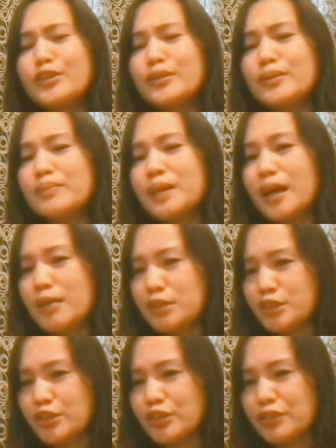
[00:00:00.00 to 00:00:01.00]
I'm not sure
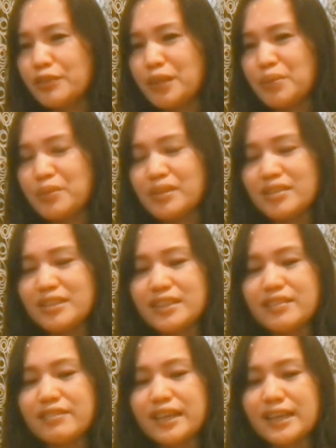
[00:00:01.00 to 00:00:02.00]
if I pronounce it
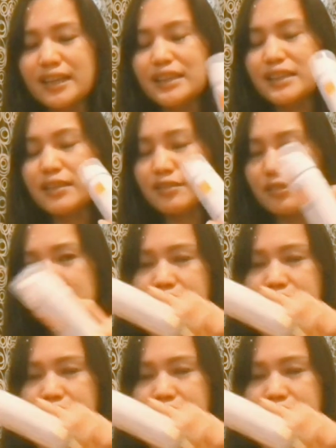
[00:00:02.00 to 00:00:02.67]
correctly. It's La Roche,